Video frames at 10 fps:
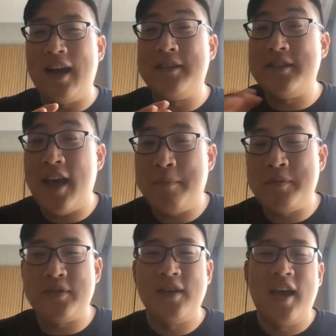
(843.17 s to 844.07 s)

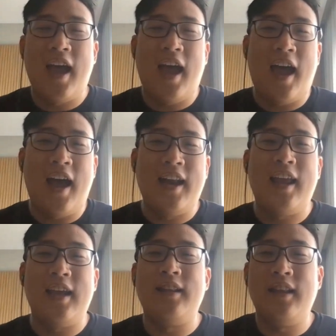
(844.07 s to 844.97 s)
adept at
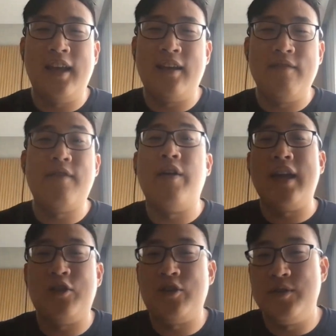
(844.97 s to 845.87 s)
handling
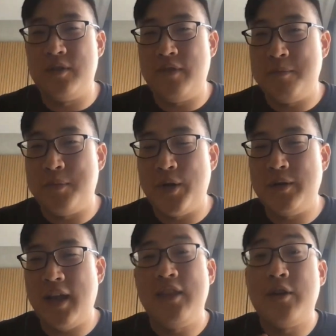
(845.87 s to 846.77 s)
variations of input.
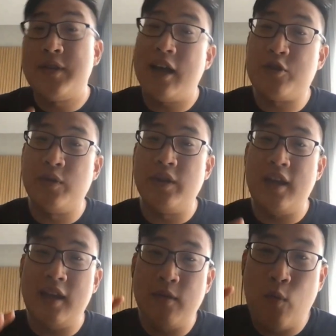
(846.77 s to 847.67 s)
And there's
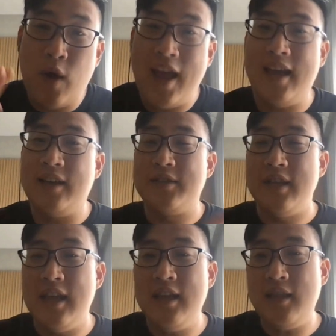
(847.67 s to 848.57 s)
actually ways
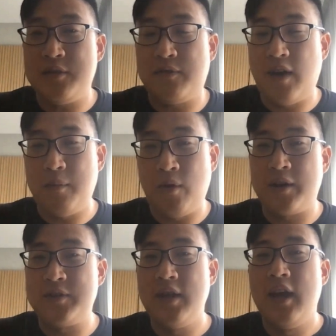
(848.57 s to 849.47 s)
in these
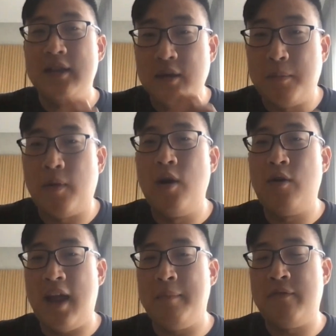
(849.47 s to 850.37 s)
frameworks to
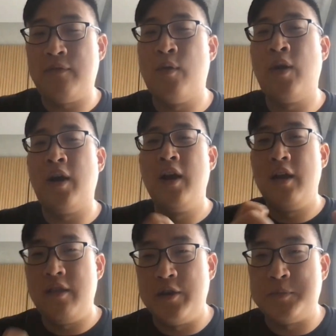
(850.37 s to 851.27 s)
program for
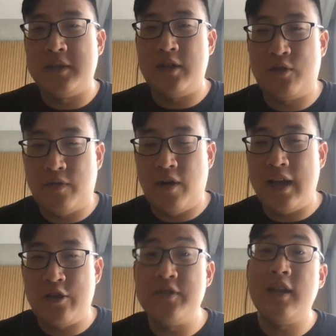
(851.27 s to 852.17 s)
those potential
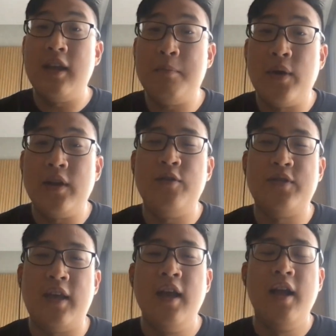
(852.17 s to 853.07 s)
variations in input
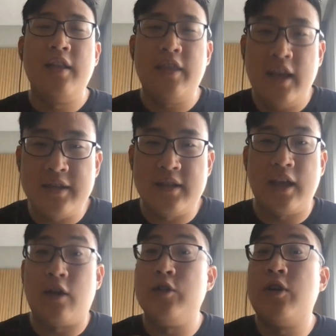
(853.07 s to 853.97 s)
using things
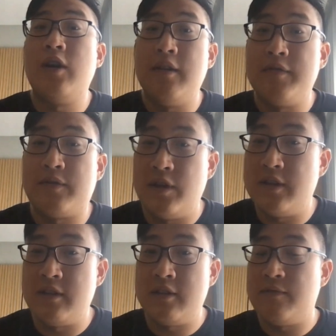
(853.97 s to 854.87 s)
like alternatives
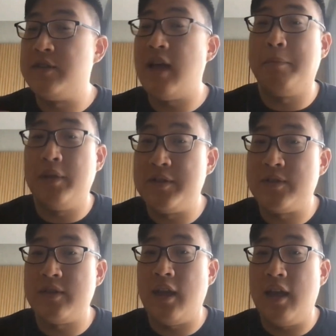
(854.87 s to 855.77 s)
for templates